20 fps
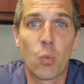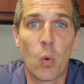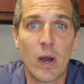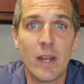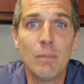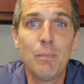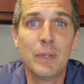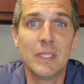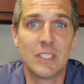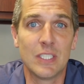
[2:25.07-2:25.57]

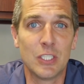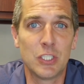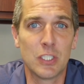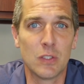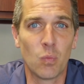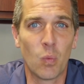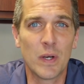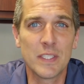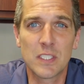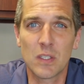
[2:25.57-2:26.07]
one
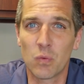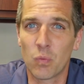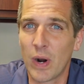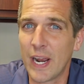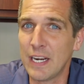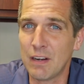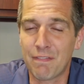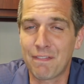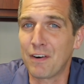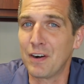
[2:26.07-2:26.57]
position wasn't
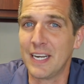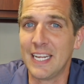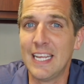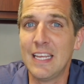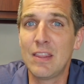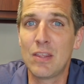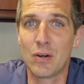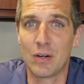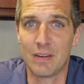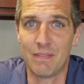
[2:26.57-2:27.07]
right for
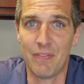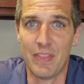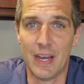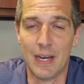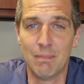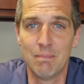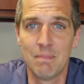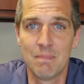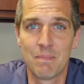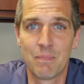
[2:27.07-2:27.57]
either of
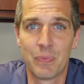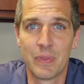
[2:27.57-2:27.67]
them,